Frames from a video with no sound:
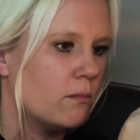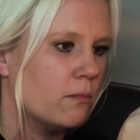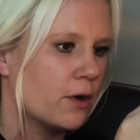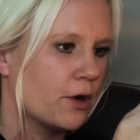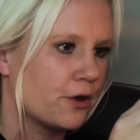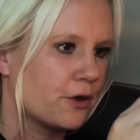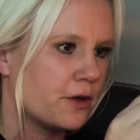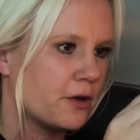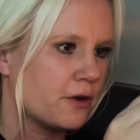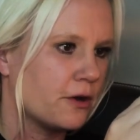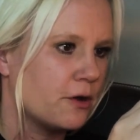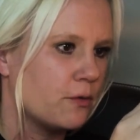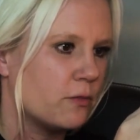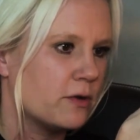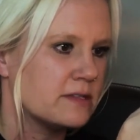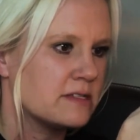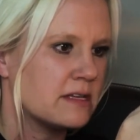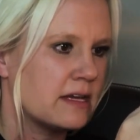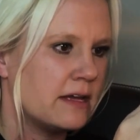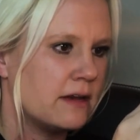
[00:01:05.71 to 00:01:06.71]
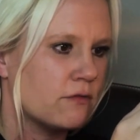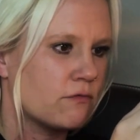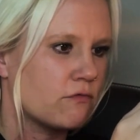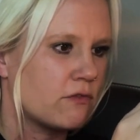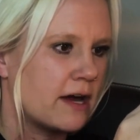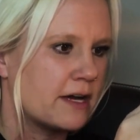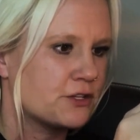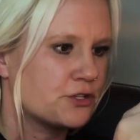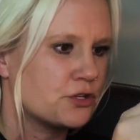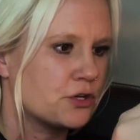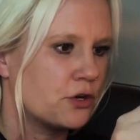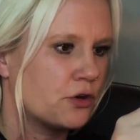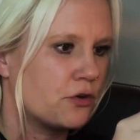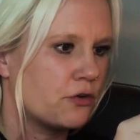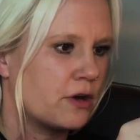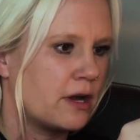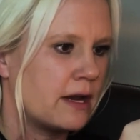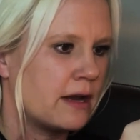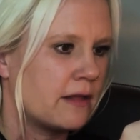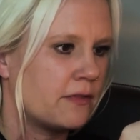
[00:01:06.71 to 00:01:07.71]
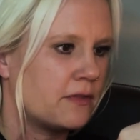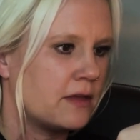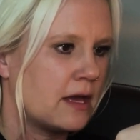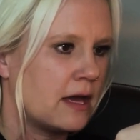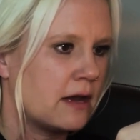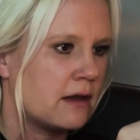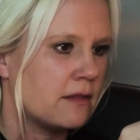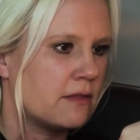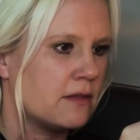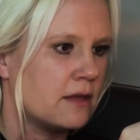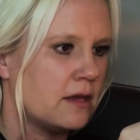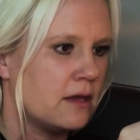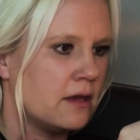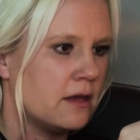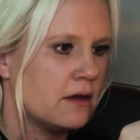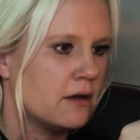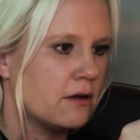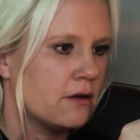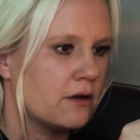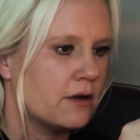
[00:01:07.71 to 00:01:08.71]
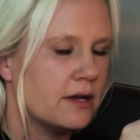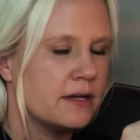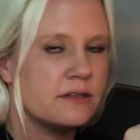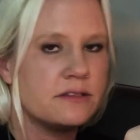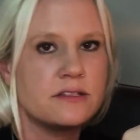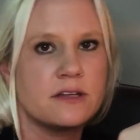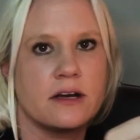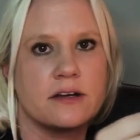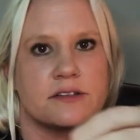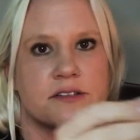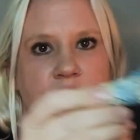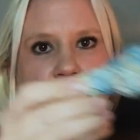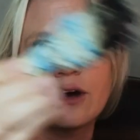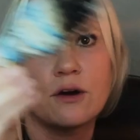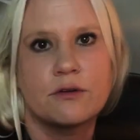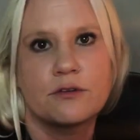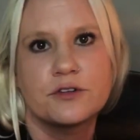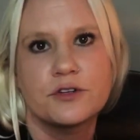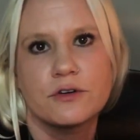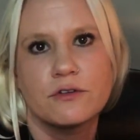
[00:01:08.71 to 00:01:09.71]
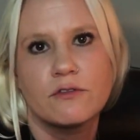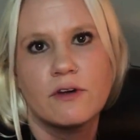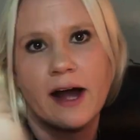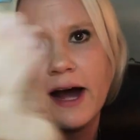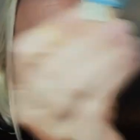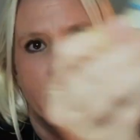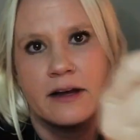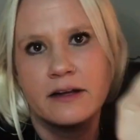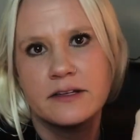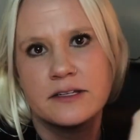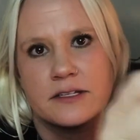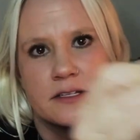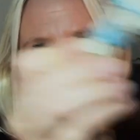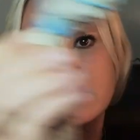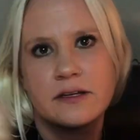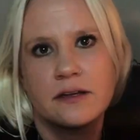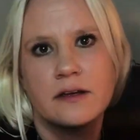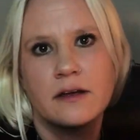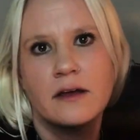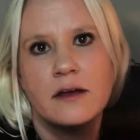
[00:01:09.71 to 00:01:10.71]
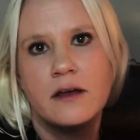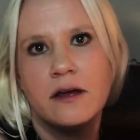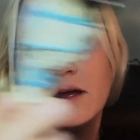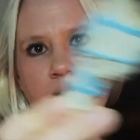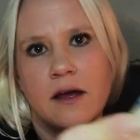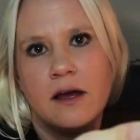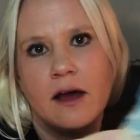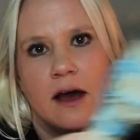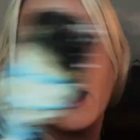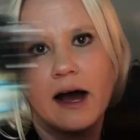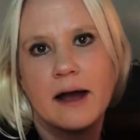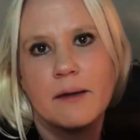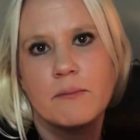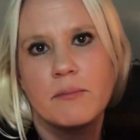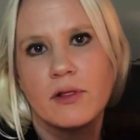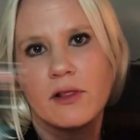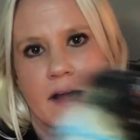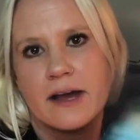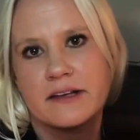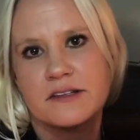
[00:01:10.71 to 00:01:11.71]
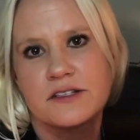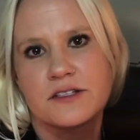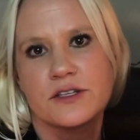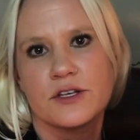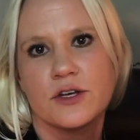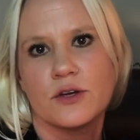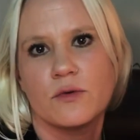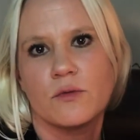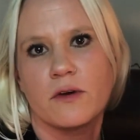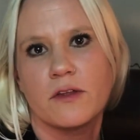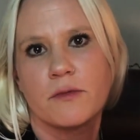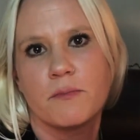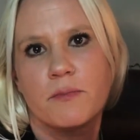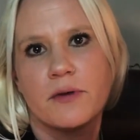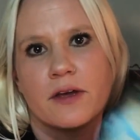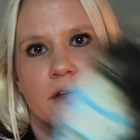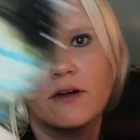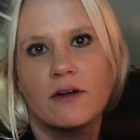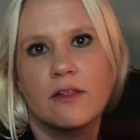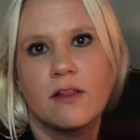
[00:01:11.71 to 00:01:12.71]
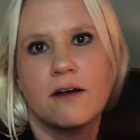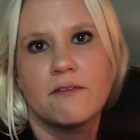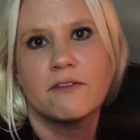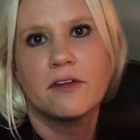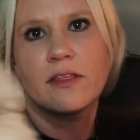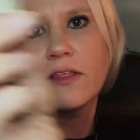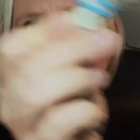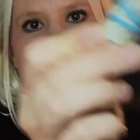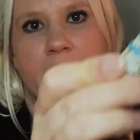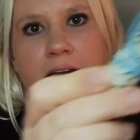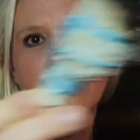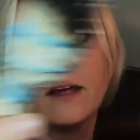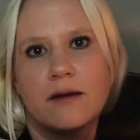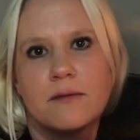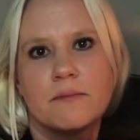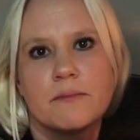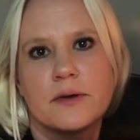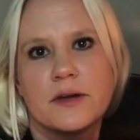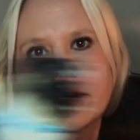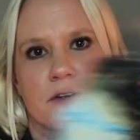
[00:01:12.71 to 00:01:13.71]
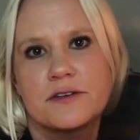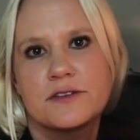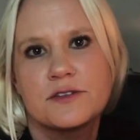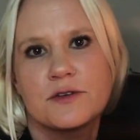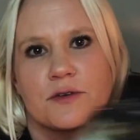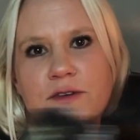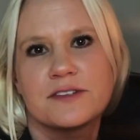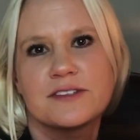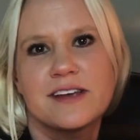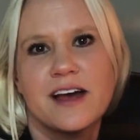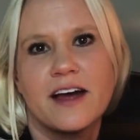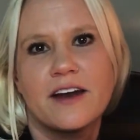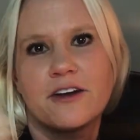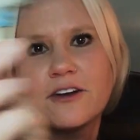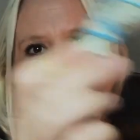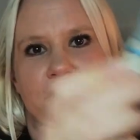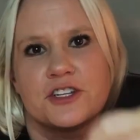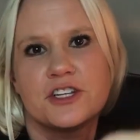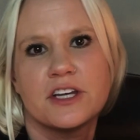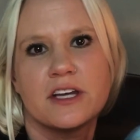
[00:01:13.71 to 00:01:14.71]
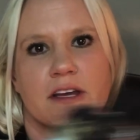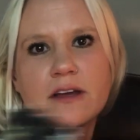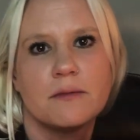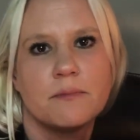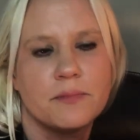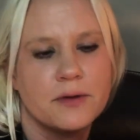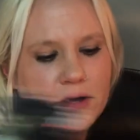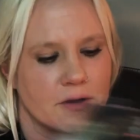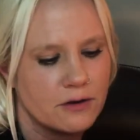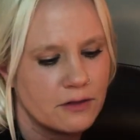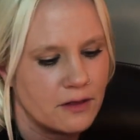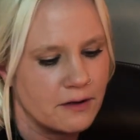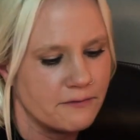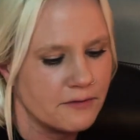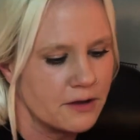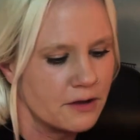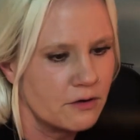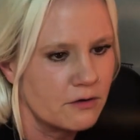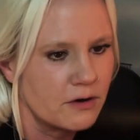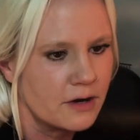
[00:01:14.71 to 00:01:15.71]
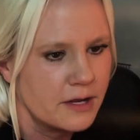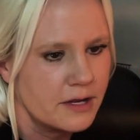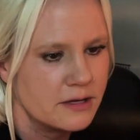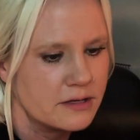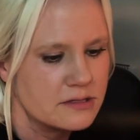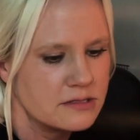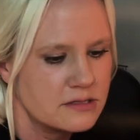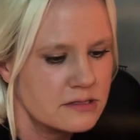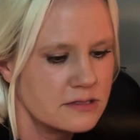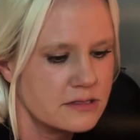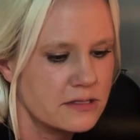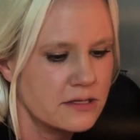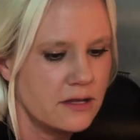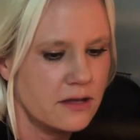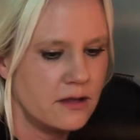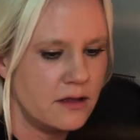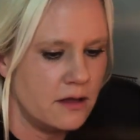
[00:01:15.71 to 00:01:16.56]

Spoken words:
Mercury was in retrograde at the end of the year. It does go direct. I bless you with pure love and light, pure source energy, pure loving grace.